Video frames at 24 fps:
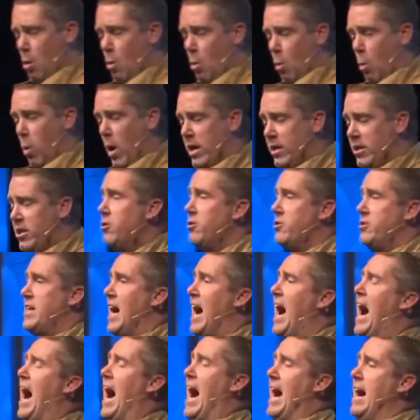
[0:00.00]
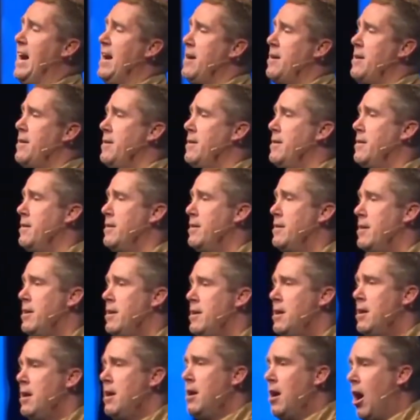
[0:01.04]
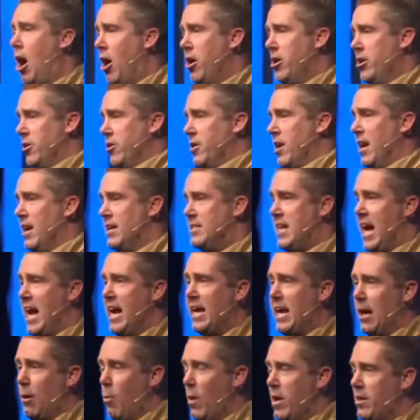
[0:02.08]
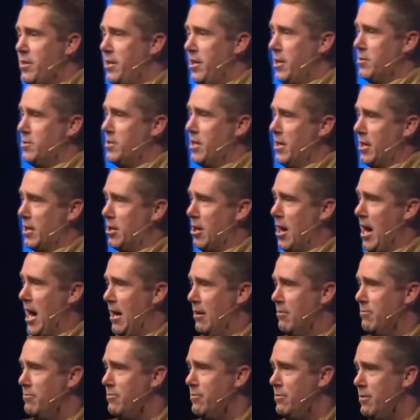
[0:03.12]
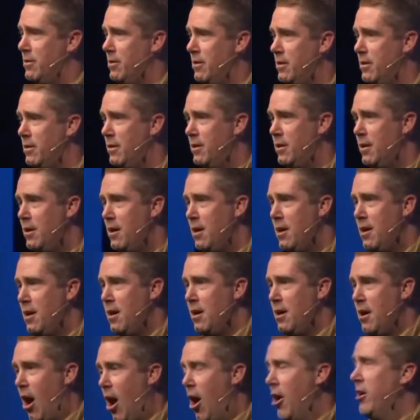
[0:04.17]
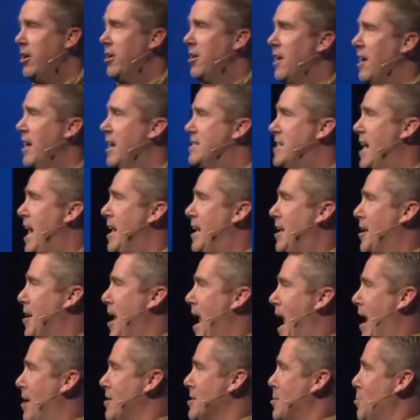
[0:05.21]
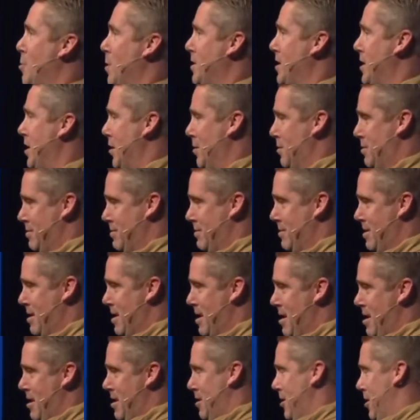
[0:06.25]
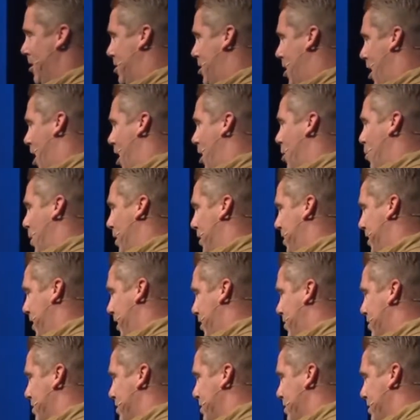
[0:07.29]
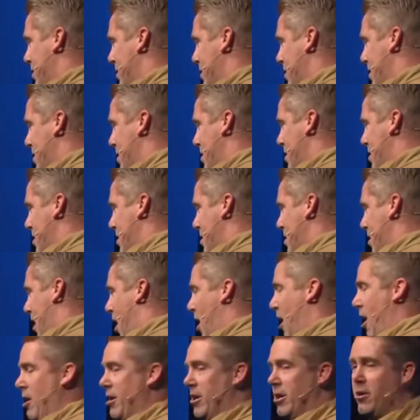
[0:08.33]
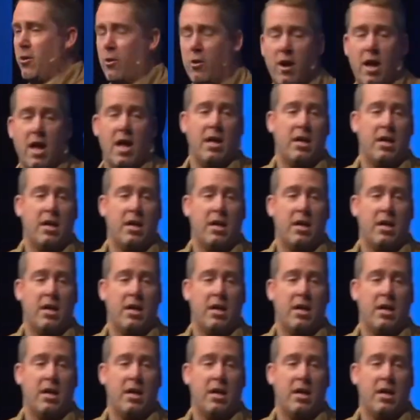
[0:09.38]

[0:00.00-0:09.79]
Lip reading: When you die, are you going to take it with you to the grave? Are you going to take your house with you, your car with you?